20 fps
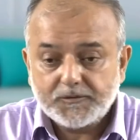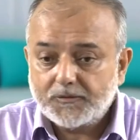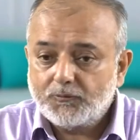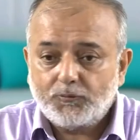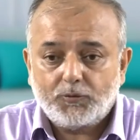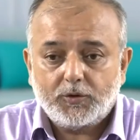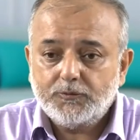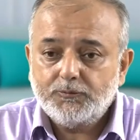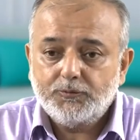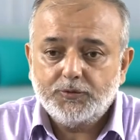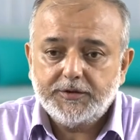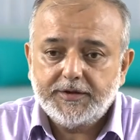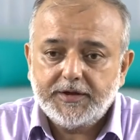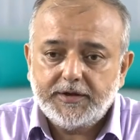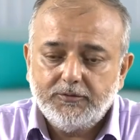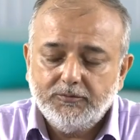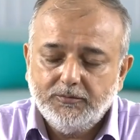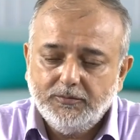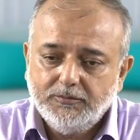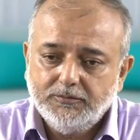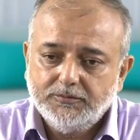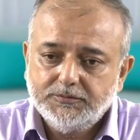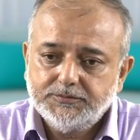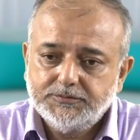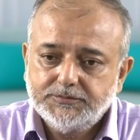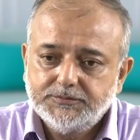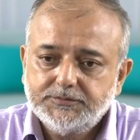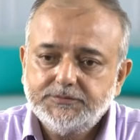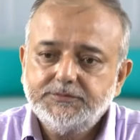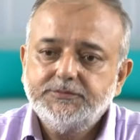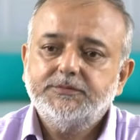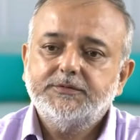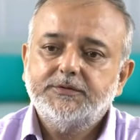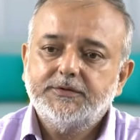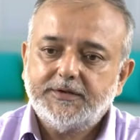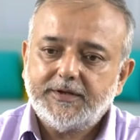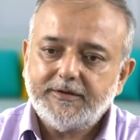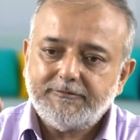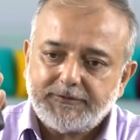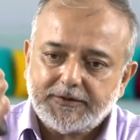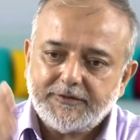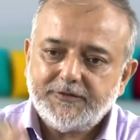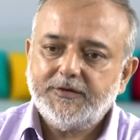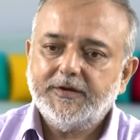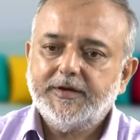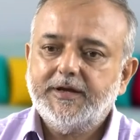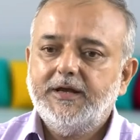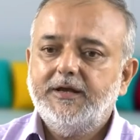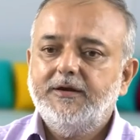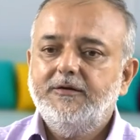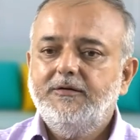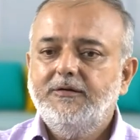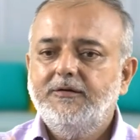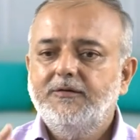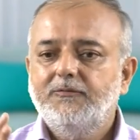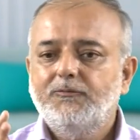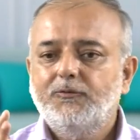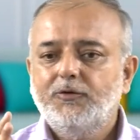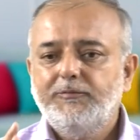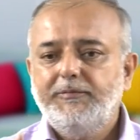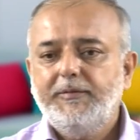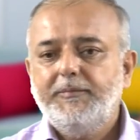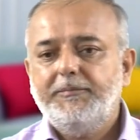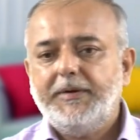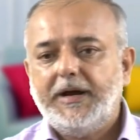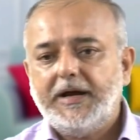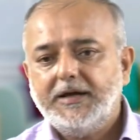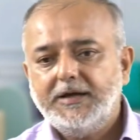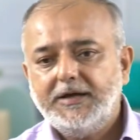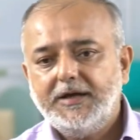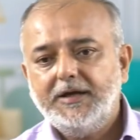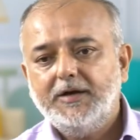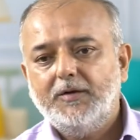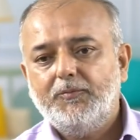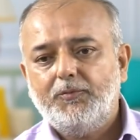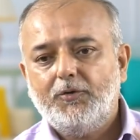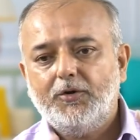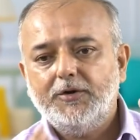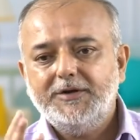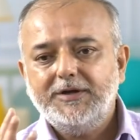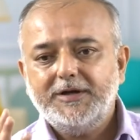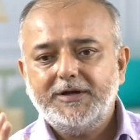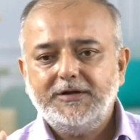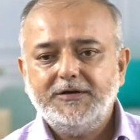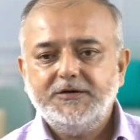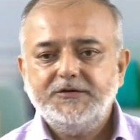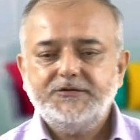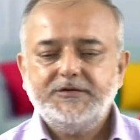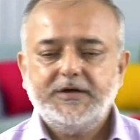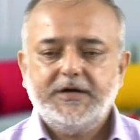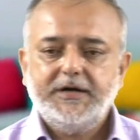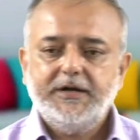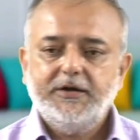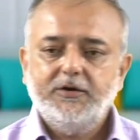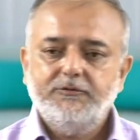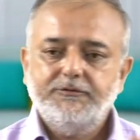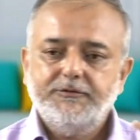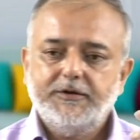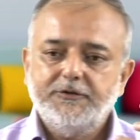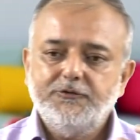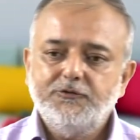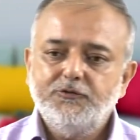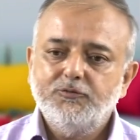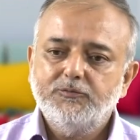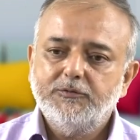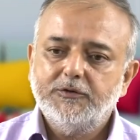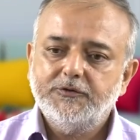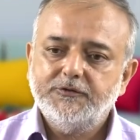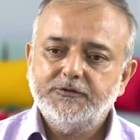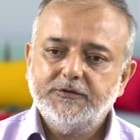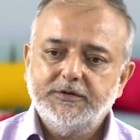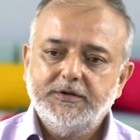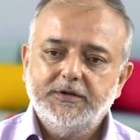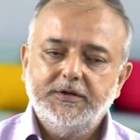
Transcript: What would they do? They once again would be banking upon their understanding of consumers